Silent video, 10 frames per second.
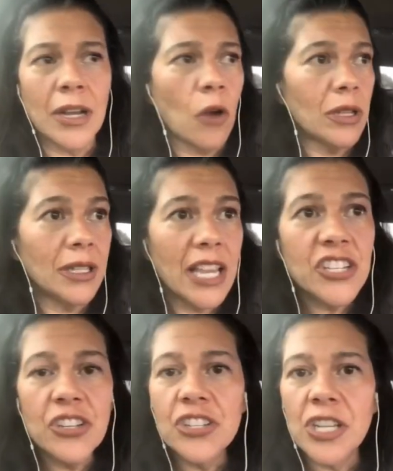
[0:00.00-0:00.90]
in our
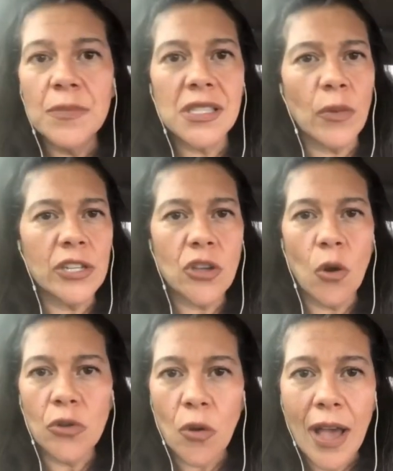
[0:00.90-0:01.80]
relationships, that we
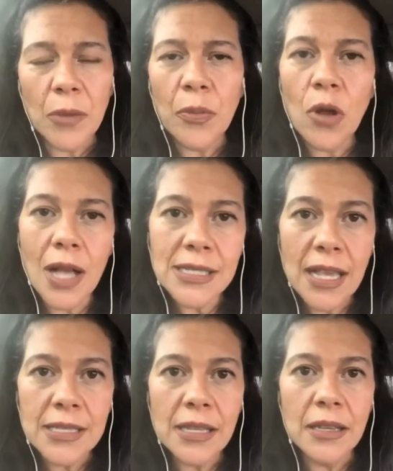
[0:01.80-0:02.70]
don't know how to
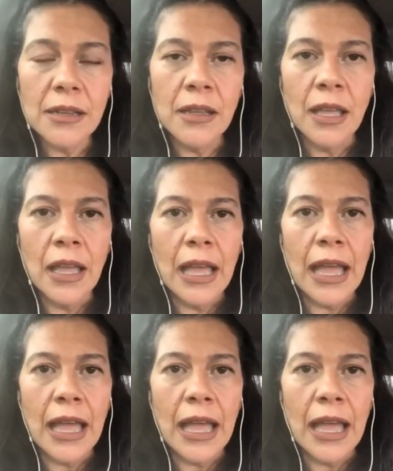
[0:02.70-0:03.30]
process it,